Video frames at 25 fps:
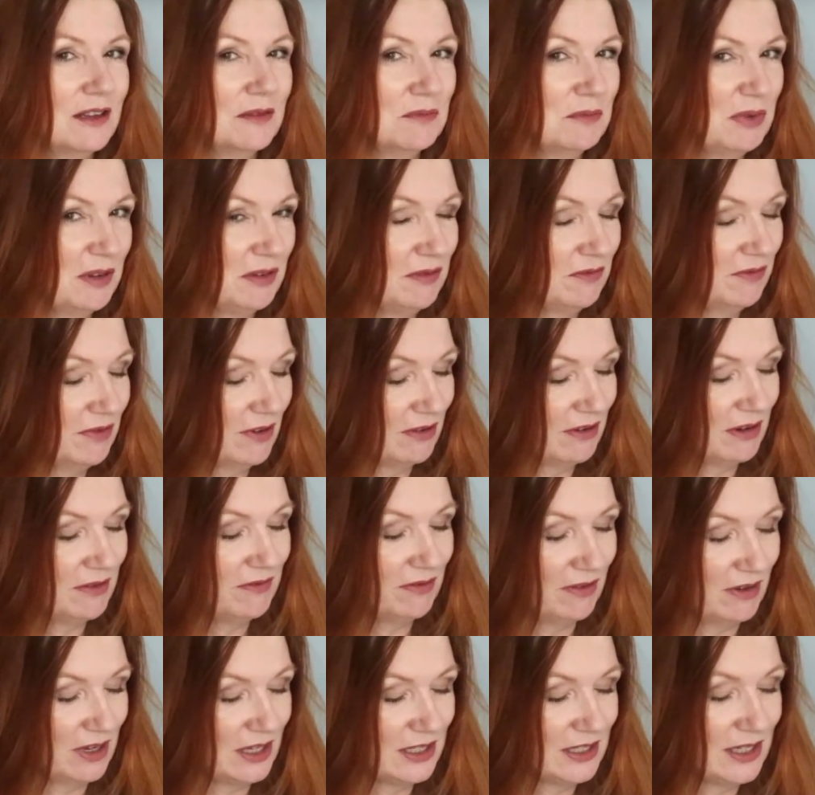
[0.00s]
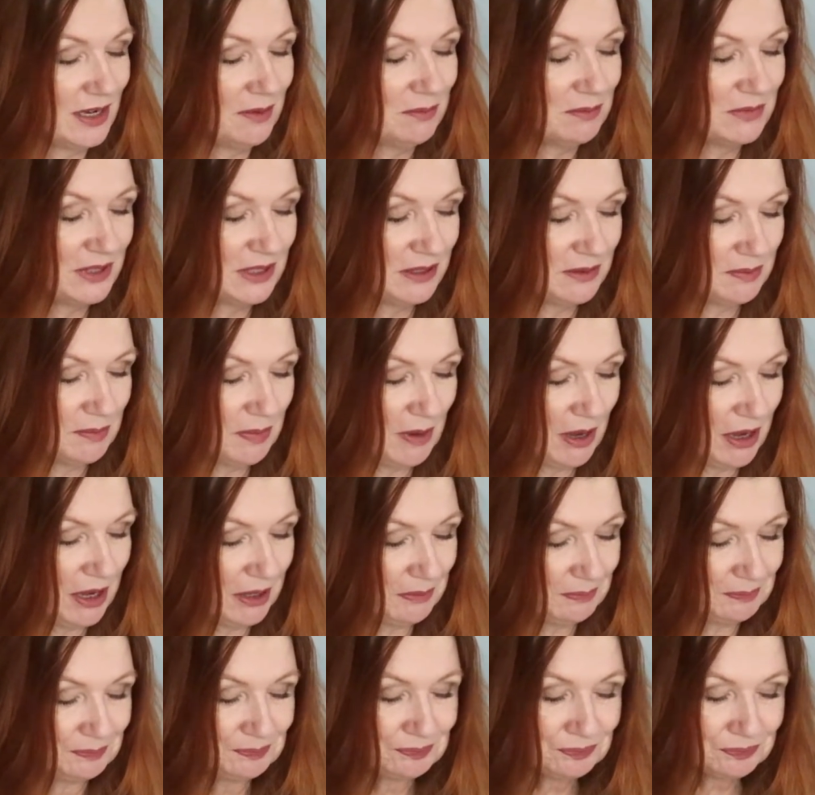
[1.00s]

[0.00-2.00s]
and been very, very tempted by.